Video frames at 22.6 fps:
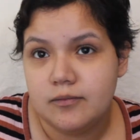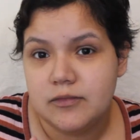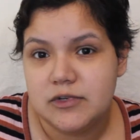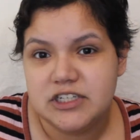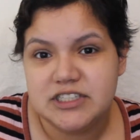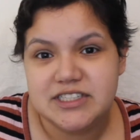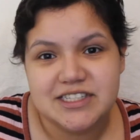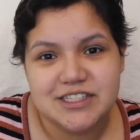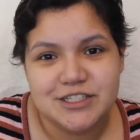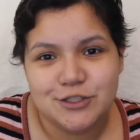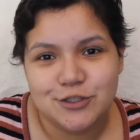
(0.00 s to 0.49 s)

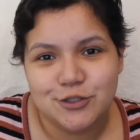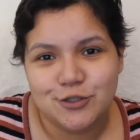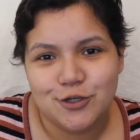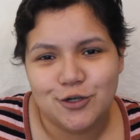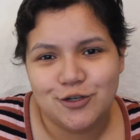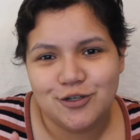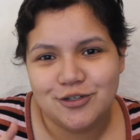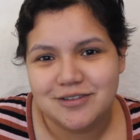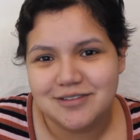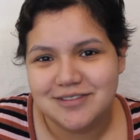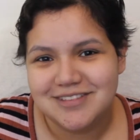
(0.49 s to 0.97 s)
concealer
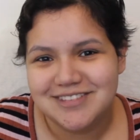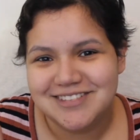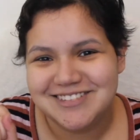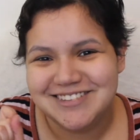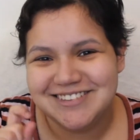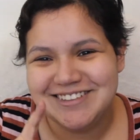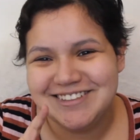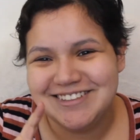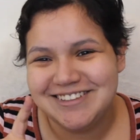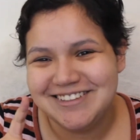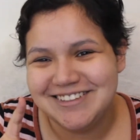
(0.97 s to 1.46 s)
on
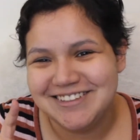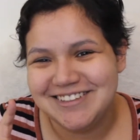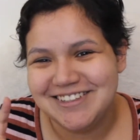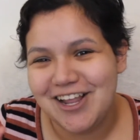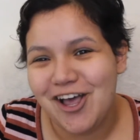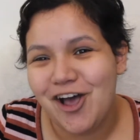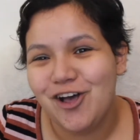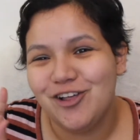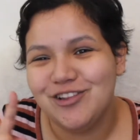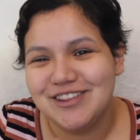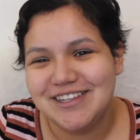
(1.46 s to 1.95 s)

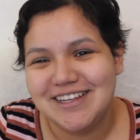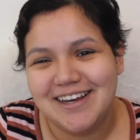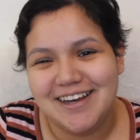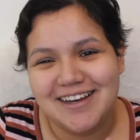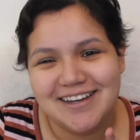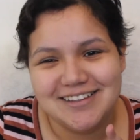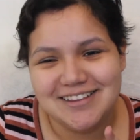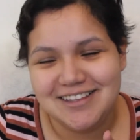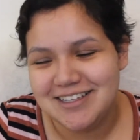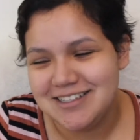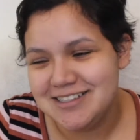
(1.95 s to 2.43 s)
the
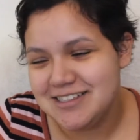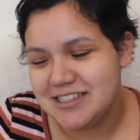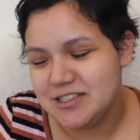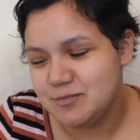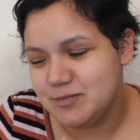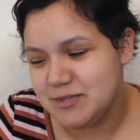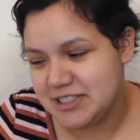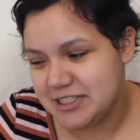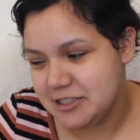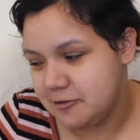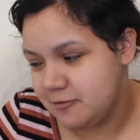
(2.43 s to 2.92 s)
eyelids
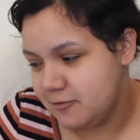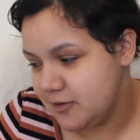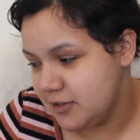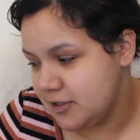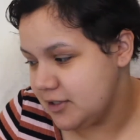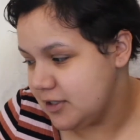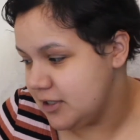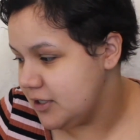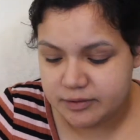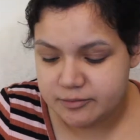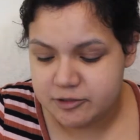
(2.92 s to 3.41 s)
specifically.
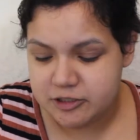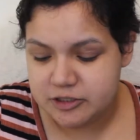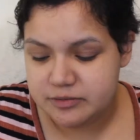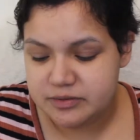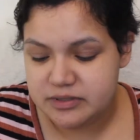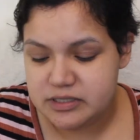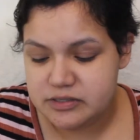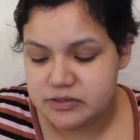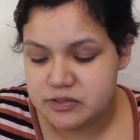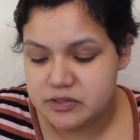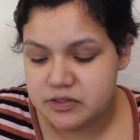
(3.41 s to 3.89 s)
I'm going to
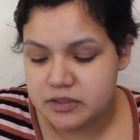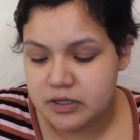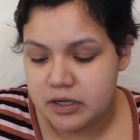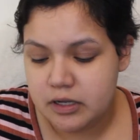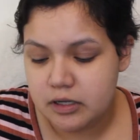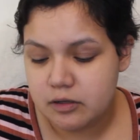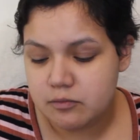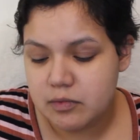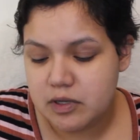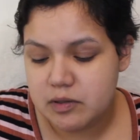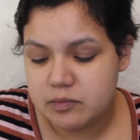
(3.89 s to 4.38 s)
be
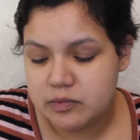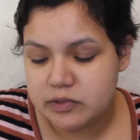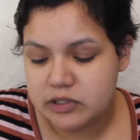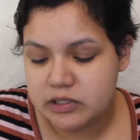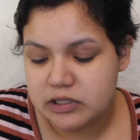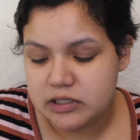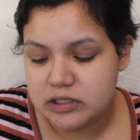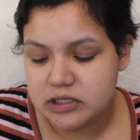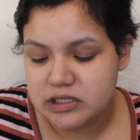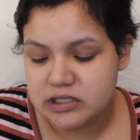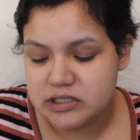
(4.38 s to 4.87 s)
using
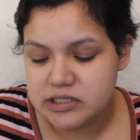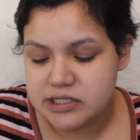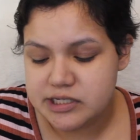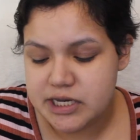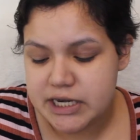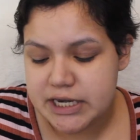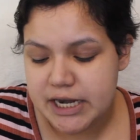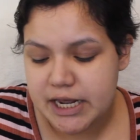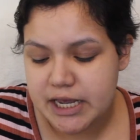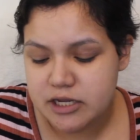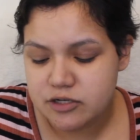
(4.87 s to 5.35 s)
Maybelline
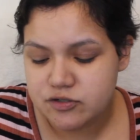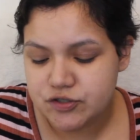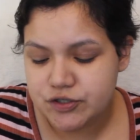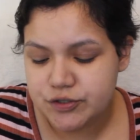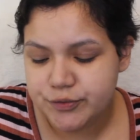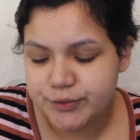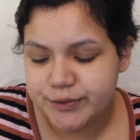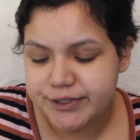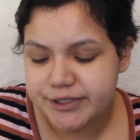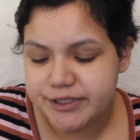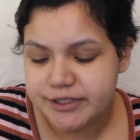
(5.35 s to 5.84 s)
Instant Age
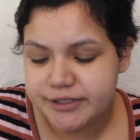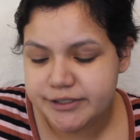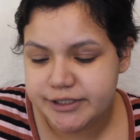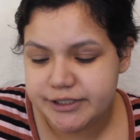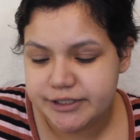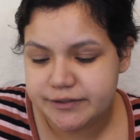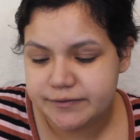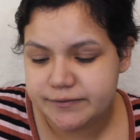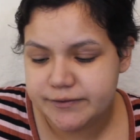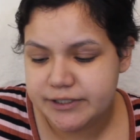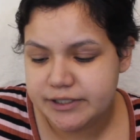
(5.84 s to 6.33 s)
Rewind
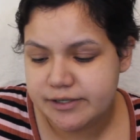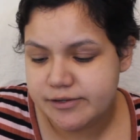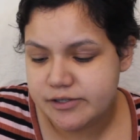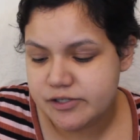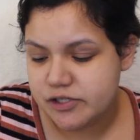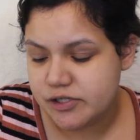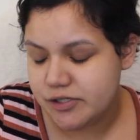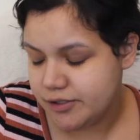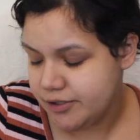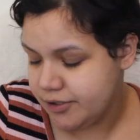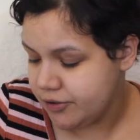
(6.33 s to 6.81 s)

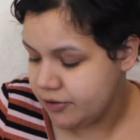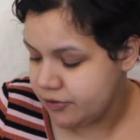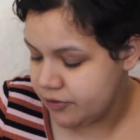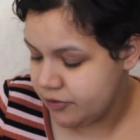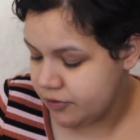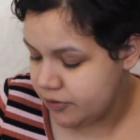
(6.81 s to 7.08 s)
Eraser.